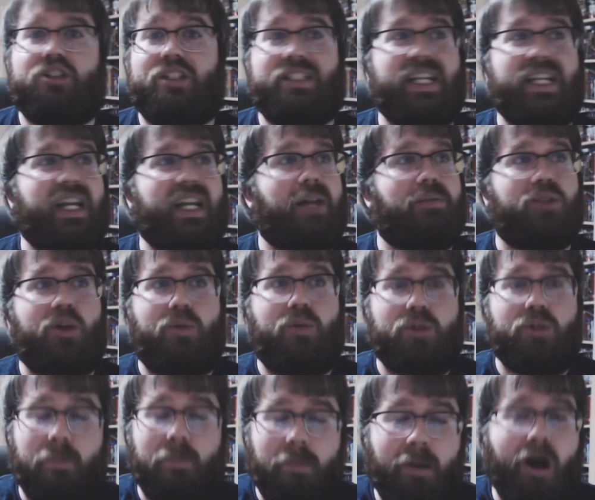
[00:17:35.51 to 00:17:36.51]
The second episode
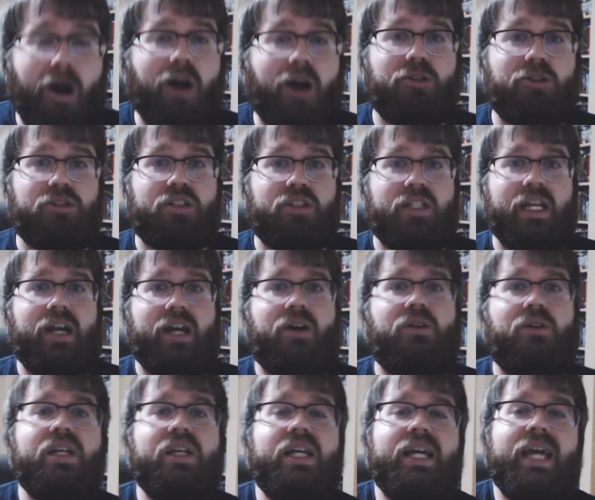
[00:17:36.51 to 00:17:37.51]
was bonkers as hell,
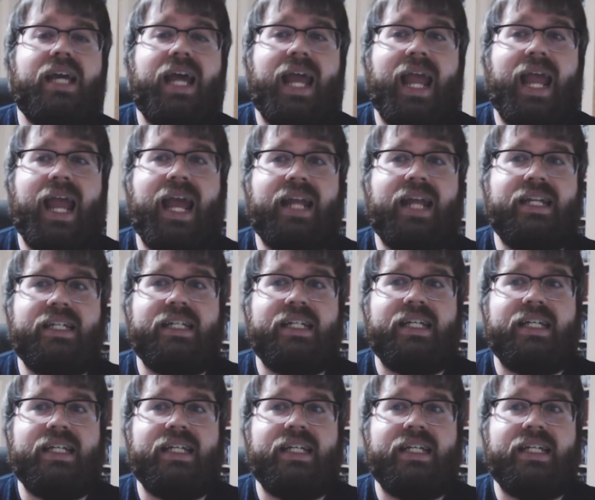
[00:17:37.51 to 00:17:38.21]
and